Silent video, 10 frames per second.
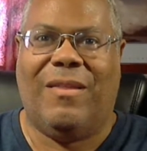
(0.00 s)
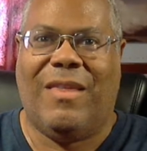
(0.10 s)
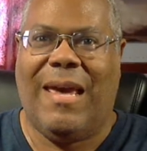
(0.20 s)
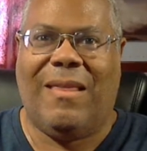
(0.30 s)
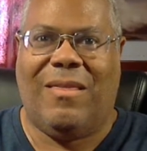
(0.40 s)

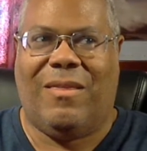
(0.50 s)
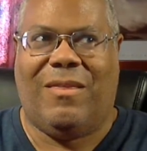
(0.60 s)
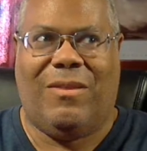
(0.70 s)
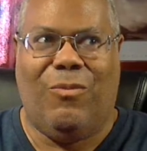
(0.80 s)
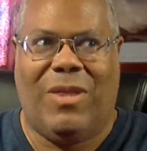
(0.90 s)
that
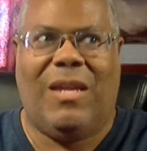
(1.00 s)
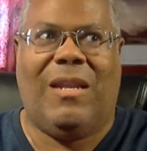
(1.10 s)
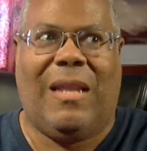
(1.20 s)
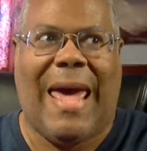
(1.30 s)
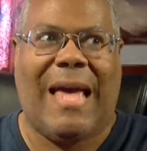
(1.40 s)
within
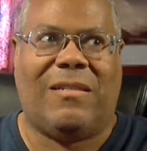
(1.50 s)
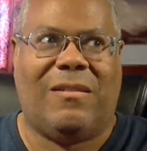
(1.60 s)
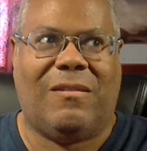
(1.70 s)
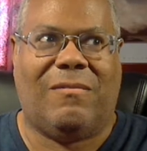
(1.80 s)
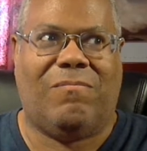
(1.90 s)
the
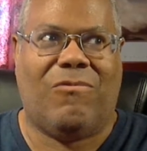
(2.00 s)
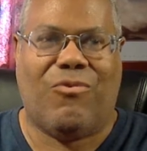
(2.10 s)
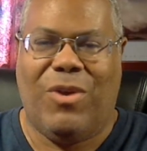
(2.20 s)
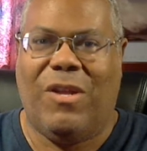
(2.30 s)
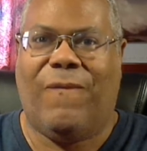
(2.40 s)
last
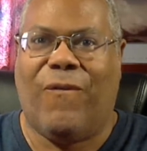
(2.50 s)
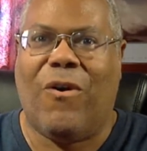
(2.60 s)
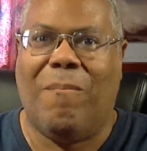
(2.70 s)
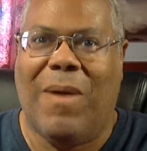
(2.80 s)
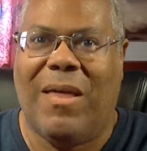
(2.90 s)
three to
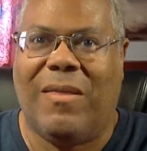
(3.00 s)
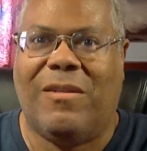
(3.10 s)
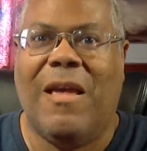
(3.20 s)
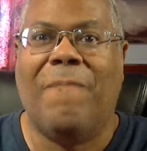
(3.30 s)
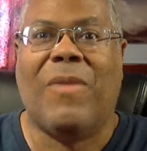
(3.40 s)
four months,